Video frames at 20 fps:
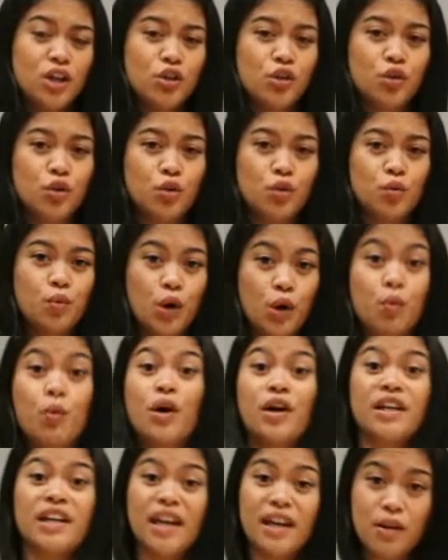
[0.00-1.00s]
you were
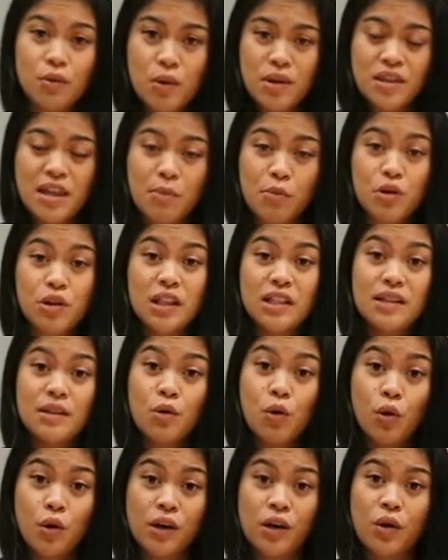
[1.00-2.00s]
working with them
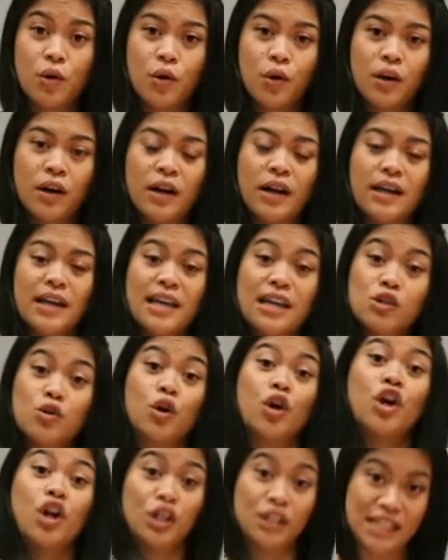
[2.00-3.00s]
or his
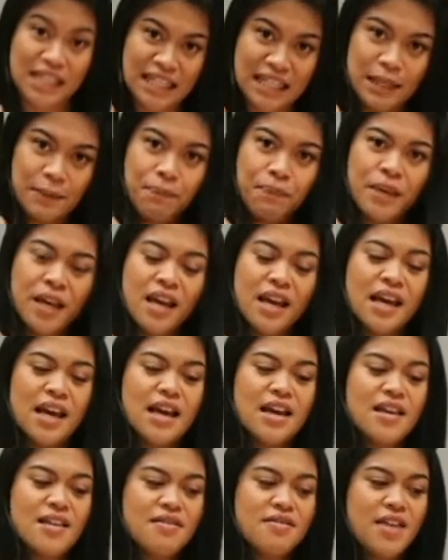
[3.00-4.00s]
or her team.
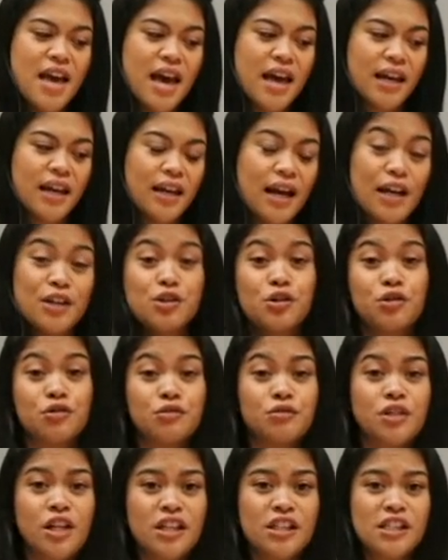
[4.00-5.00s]
Then I
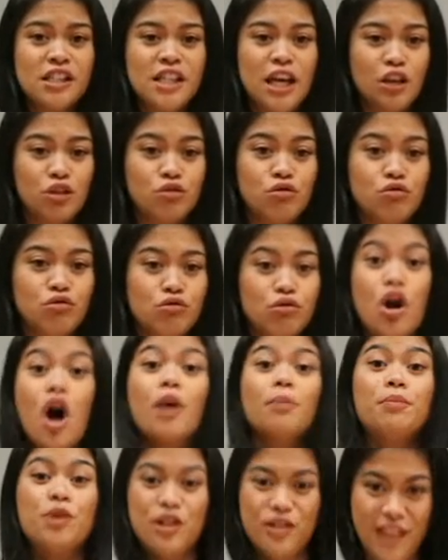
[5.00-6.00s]
suggest that you do
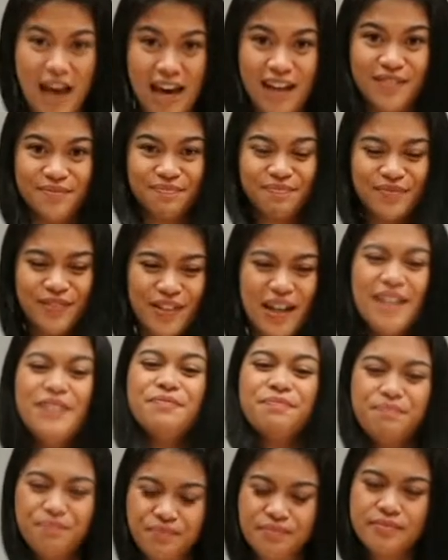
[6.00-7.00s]
not put that, right?
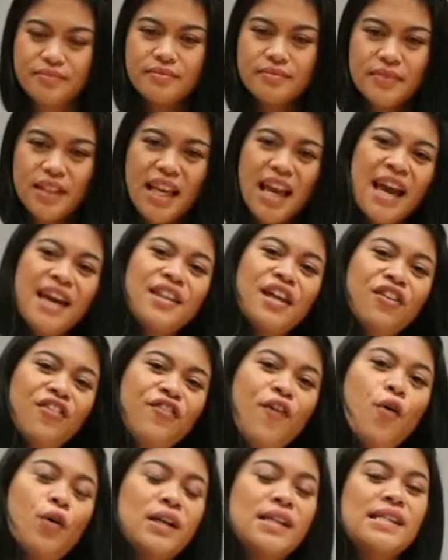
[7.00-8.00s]
And then
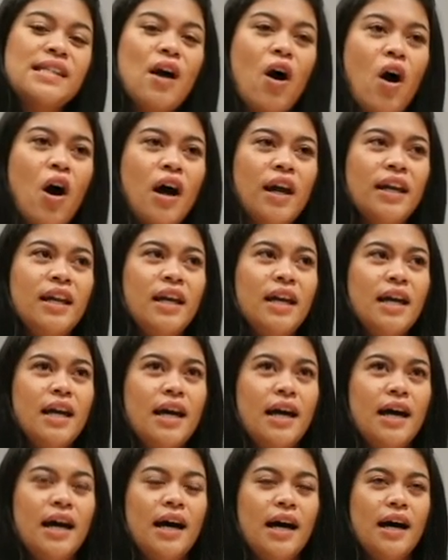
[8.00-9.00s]
focus on
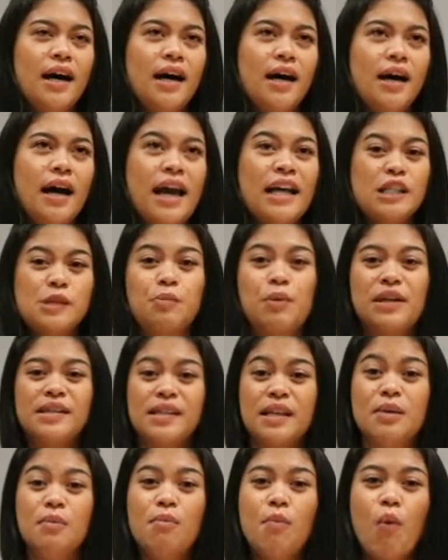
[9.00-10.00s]

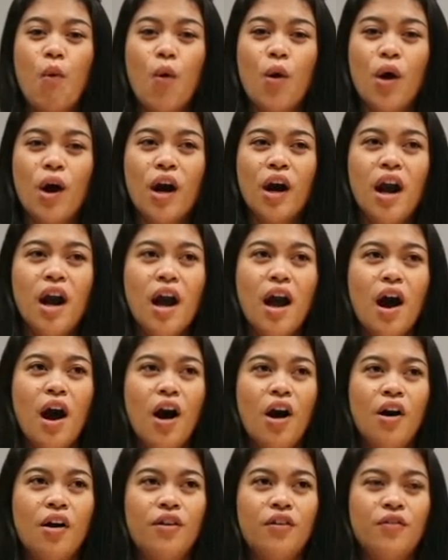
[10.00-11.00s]
expressing more
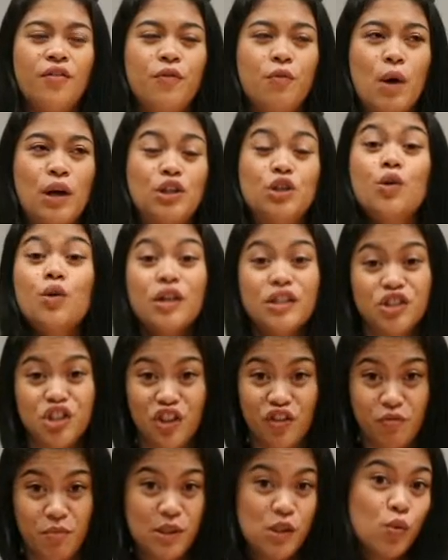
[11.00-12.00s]
of what your
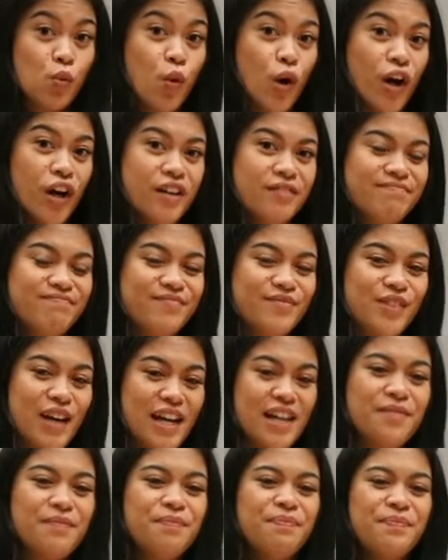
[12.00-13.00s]
achievements were,
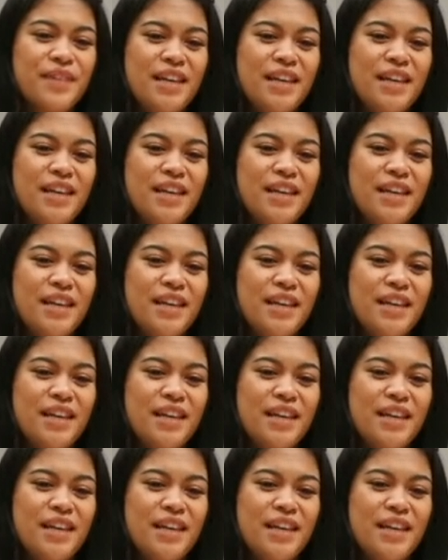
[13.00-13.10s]
right?